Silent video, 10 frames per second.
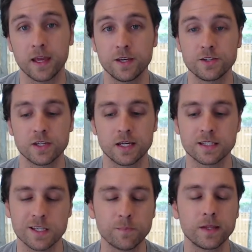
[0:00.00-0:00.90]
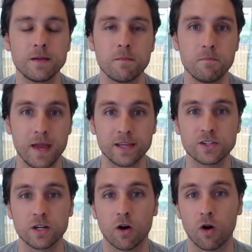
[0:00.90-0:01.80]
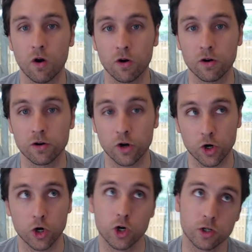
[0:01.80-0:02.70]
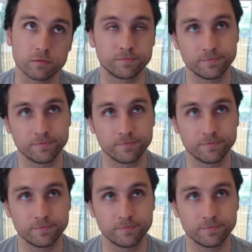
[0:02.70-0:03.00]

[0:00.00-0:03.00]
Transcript: is it simply makes it harder.